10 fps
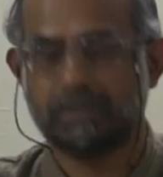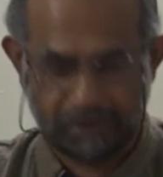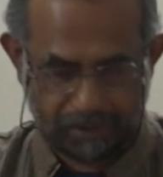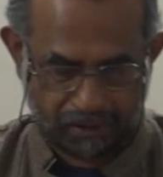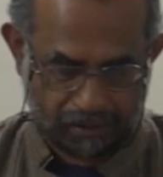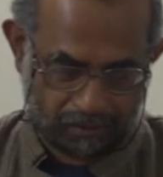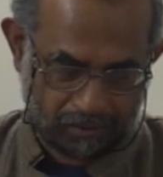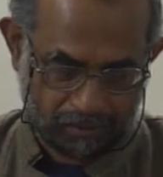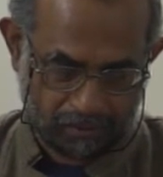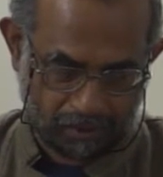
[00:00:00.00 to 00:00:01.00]
decision
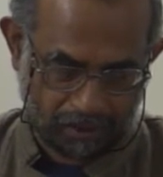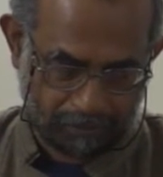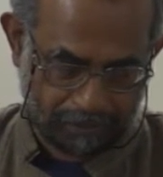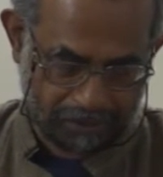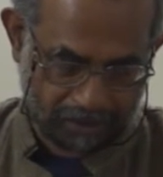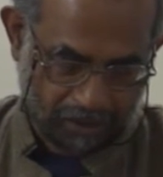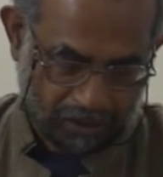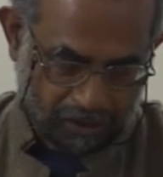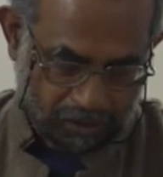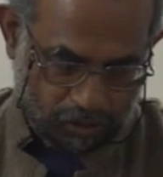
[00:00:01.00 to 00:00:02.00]
on that person.
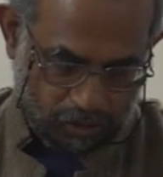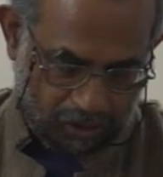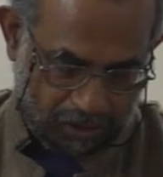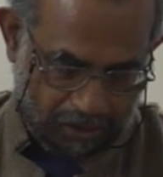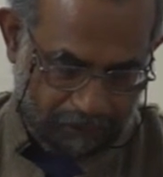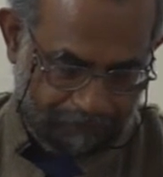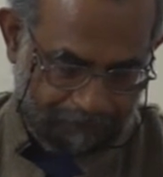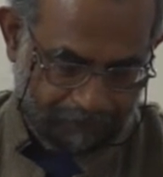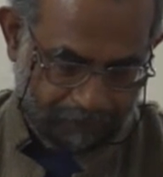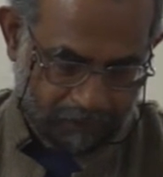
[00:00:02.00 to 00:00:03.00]
So,
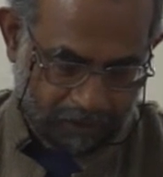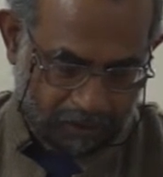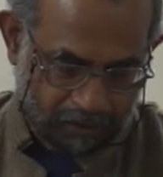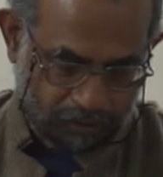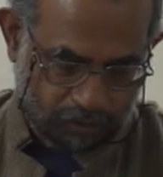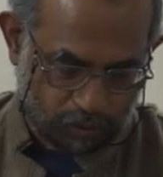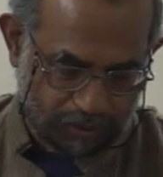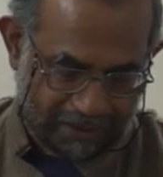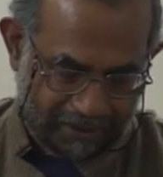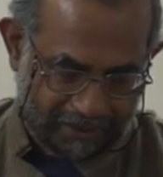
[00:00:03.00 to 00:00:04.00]
through
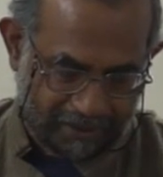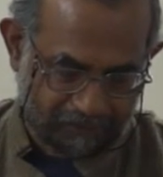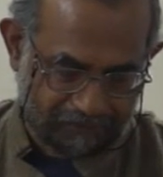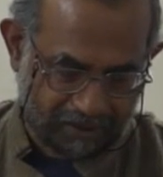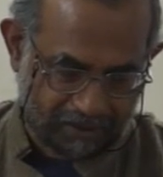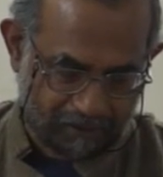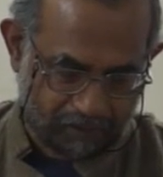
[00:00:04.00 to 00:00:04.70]
that kind of thing, they